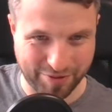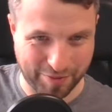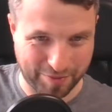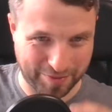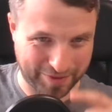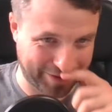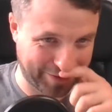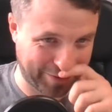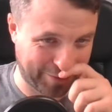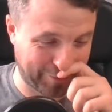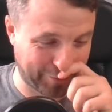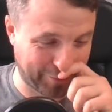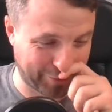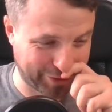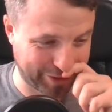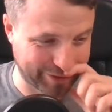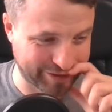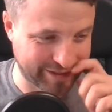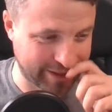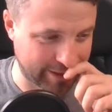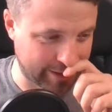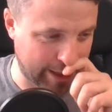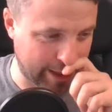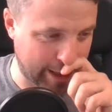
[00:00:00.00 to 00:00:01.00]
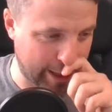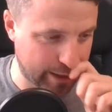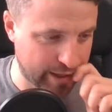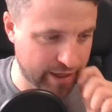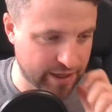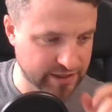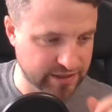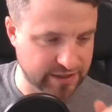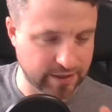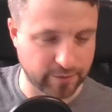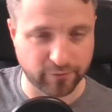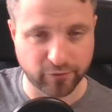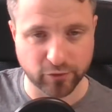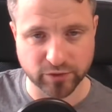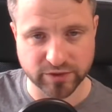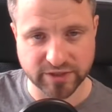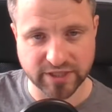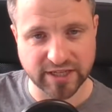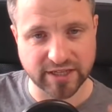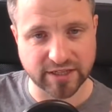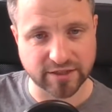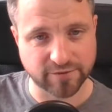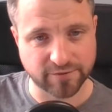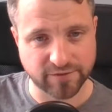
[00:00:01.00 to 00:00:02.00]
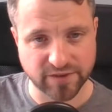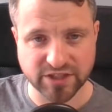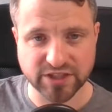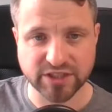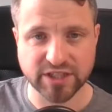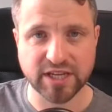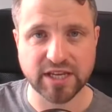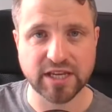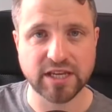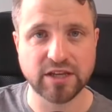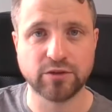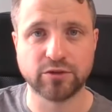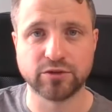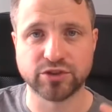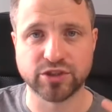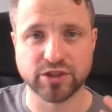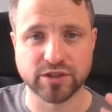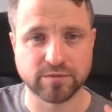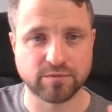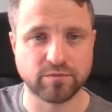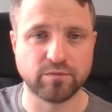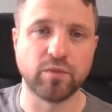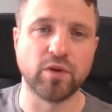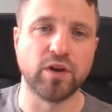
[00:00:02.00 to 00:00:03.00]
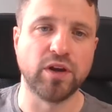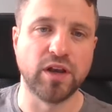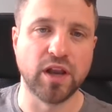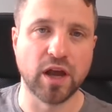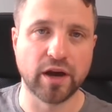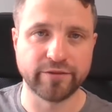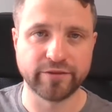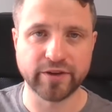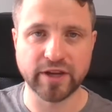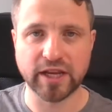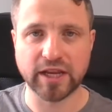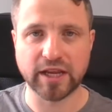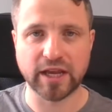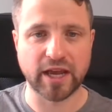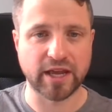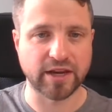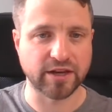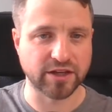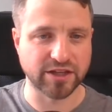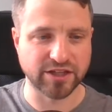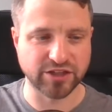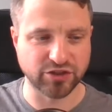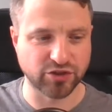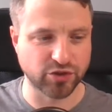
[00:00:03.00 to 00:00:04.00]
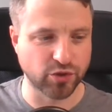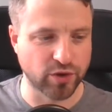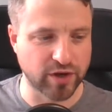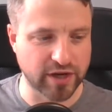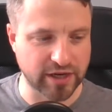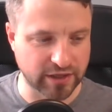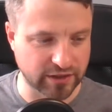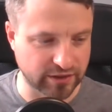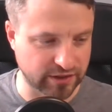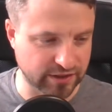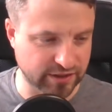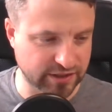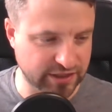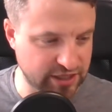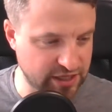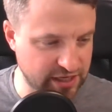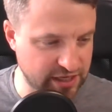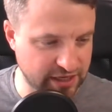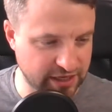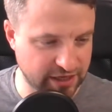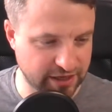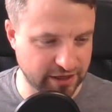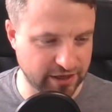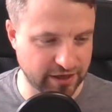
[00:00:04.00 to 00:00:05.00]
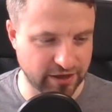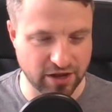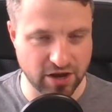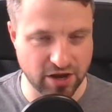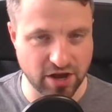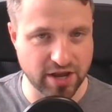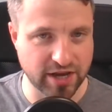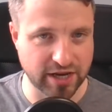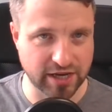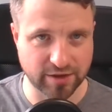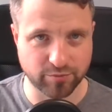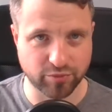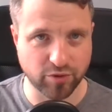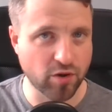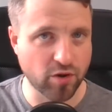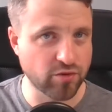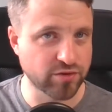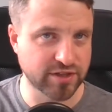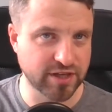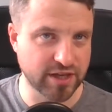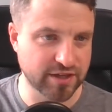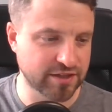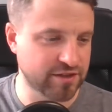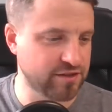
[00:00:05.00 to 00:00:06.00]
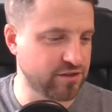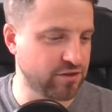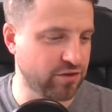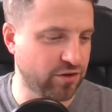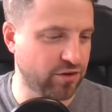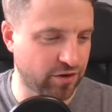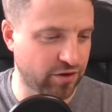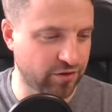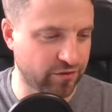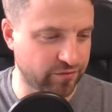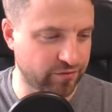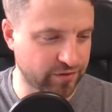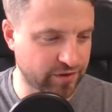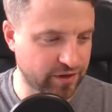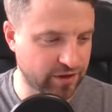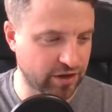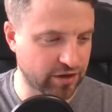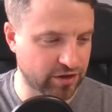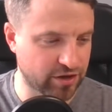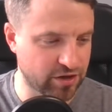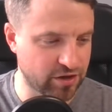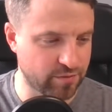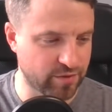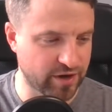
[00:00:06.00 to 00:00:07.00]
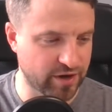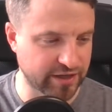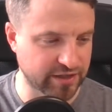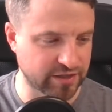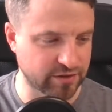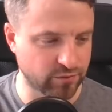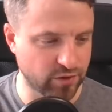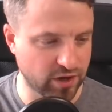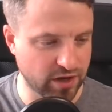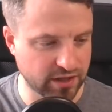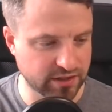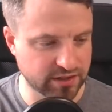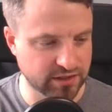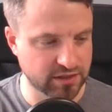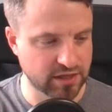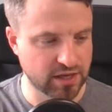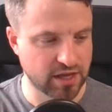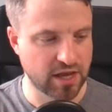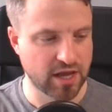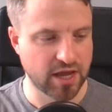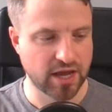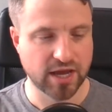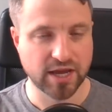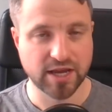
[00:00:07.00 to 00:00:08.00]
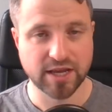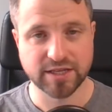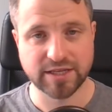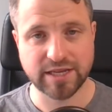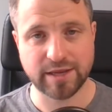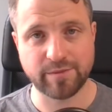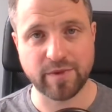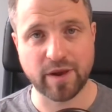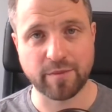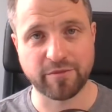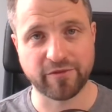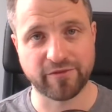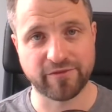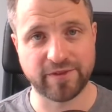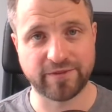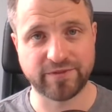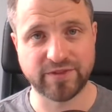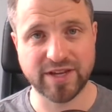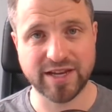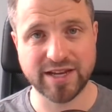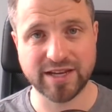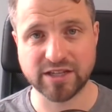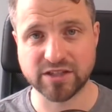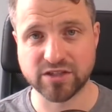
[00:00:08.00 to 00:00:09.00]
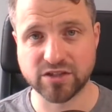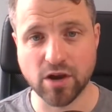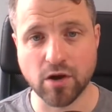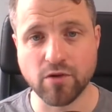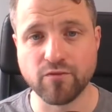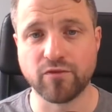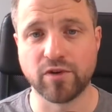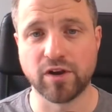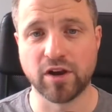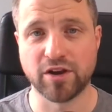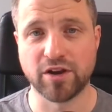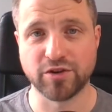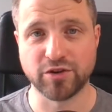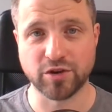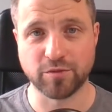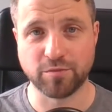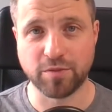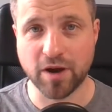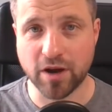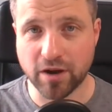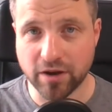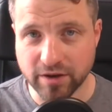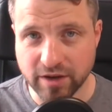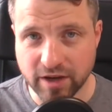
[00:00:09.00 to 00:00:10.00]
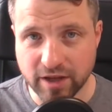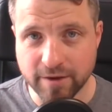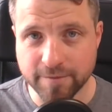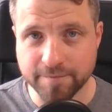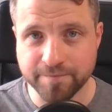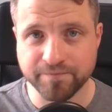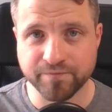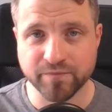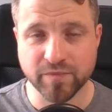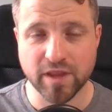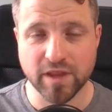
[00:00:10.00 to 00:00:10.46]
probably i've already said that tip 14 is fiszki or just loving and enjoying the sheer learning process of accumulating words Tip number 15 is don't rely on your partner.